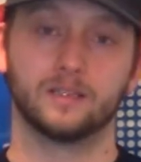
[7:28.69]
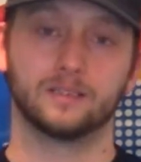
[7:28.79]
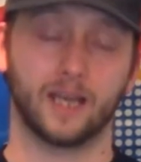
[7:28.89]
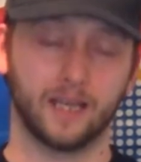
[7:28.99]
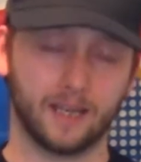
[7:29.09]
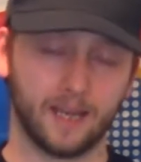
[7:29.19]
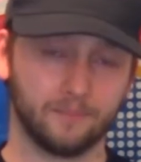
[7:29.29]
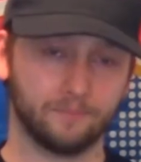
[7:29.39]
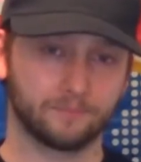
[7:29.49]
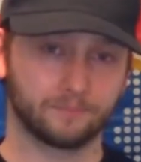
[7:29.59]
Saying
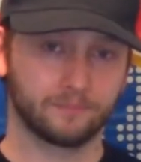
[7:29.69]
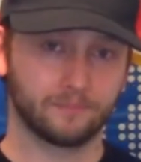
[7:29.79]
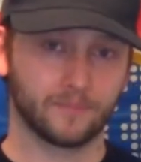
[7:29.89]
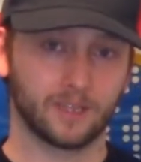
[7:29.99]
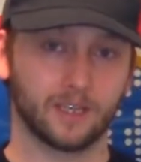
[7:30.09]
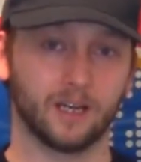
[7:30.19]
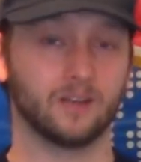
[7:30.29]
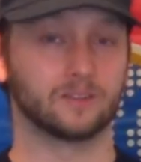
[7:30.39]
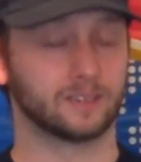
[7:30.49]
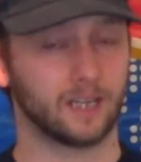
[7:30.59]
that,
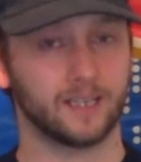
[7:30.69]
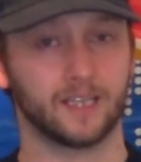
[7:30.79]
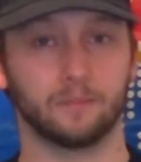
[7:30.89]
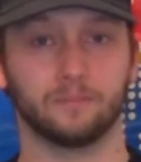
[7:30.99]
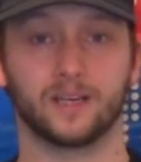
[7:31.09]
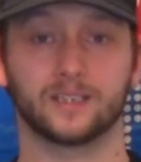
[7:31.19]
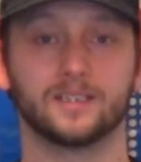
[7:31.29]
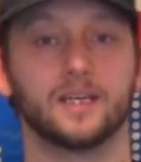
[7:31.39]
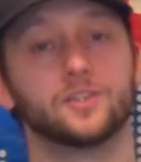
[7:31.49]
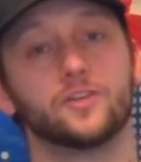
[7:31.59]
alongside them, like I
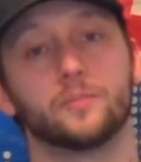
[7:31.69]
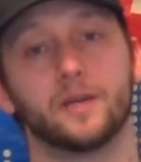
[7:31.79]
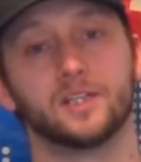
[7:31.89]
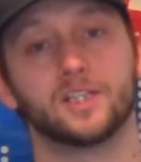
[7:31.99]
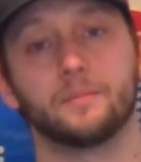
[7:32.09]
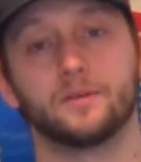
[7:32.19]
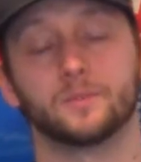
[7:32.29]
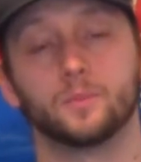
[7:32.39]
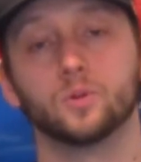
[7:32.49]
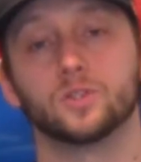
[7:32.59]
say, is European
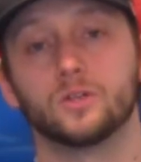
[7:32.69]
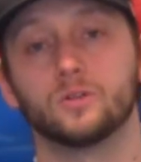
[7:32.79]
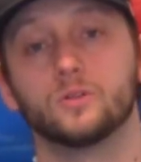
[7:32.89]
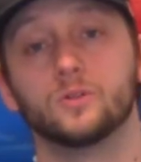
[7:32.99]
champions Portugal,